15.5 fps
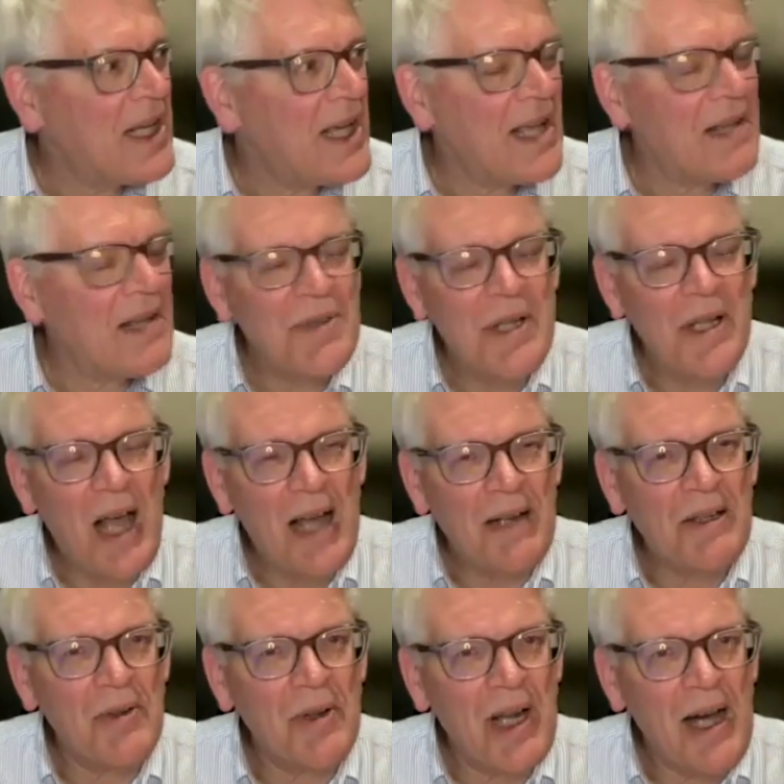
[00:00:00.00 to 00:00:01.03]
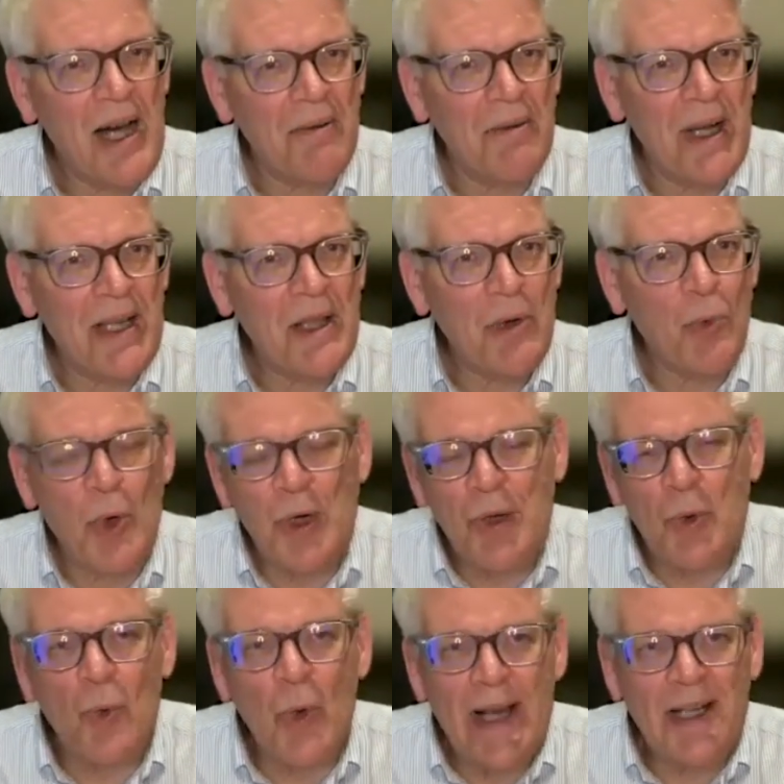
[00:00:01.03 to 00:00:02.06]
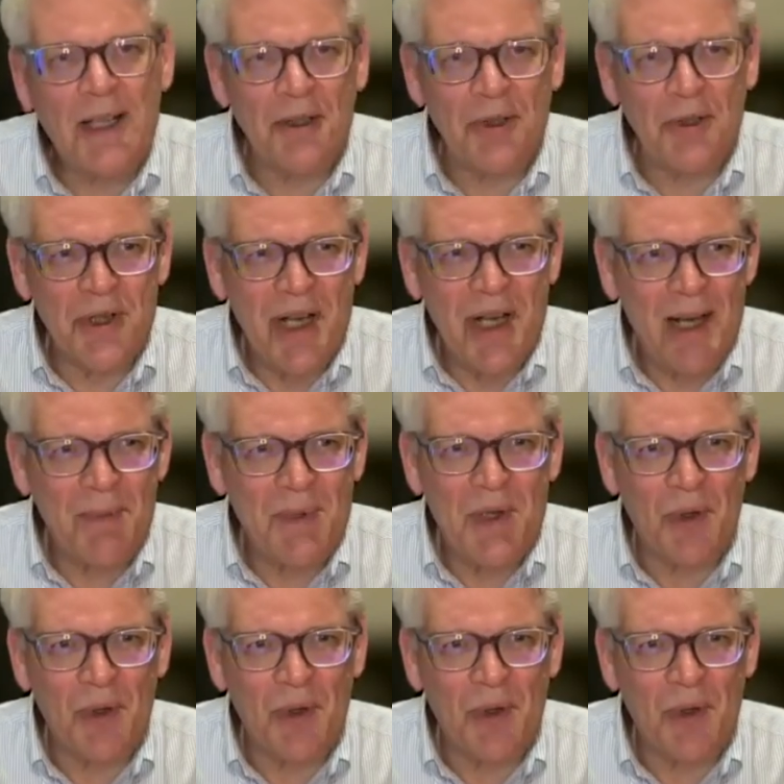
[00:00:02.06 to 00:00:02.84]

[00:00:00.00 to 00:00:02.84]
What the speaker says: And there was a lot going on, right? There weren't regular jobs.